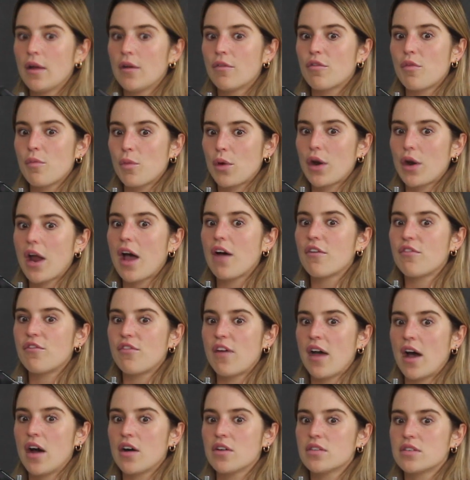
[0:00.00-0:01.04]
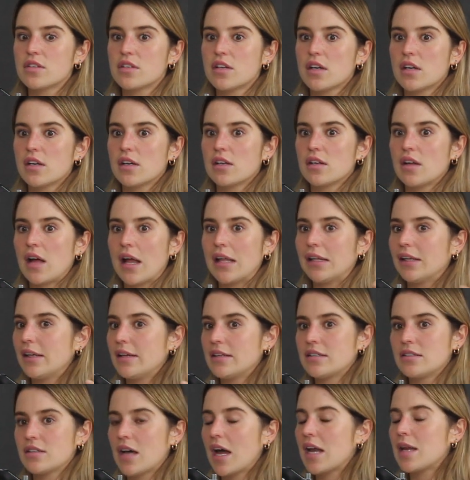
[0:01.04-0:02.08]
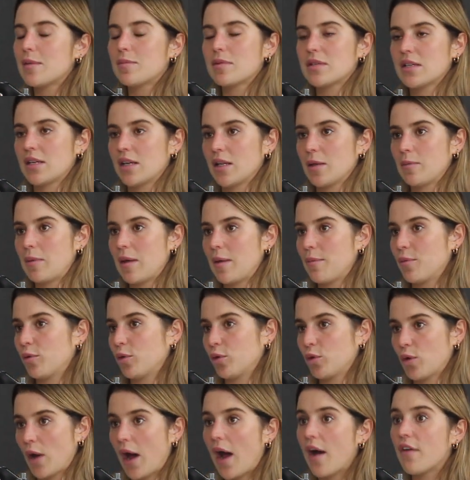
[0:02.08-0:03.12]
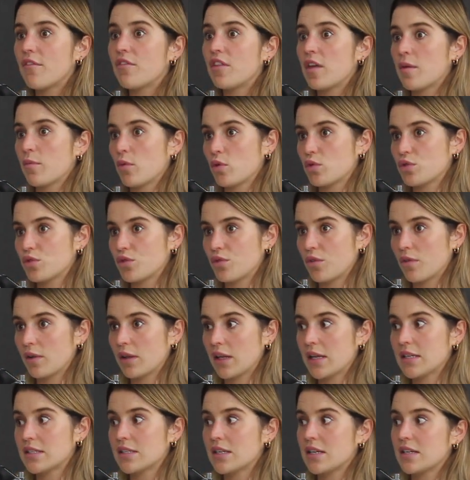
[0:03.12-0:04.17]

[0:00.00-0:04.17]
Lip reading: from what I've found, at least 90% of the people who have the emotional release,